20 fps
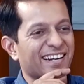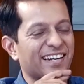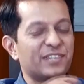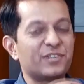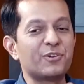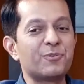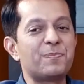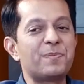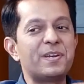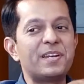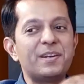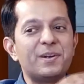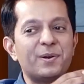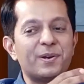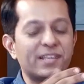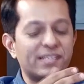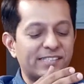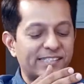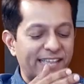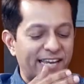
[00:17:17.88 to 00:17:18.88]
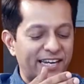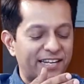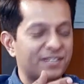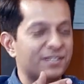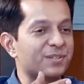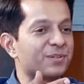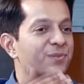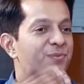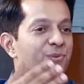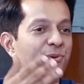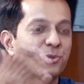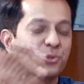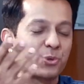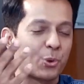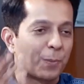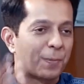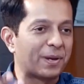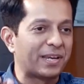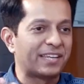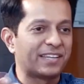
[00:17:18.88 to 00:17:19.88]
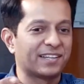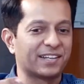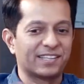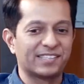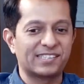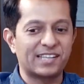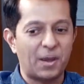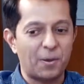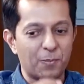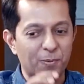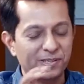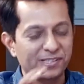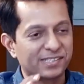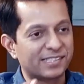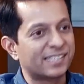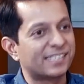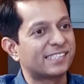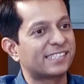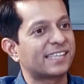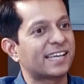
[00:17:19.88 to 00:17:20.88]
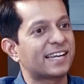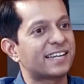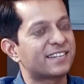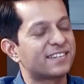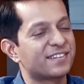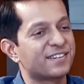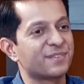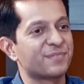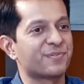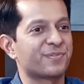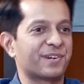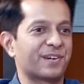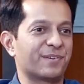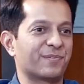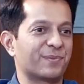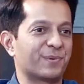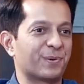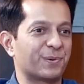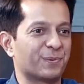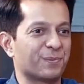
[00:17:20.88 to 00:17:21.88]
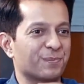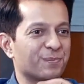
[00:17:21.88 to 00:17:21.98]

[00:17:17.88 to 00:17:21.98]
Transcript: You've been on a set for so many years. How was this set different for you?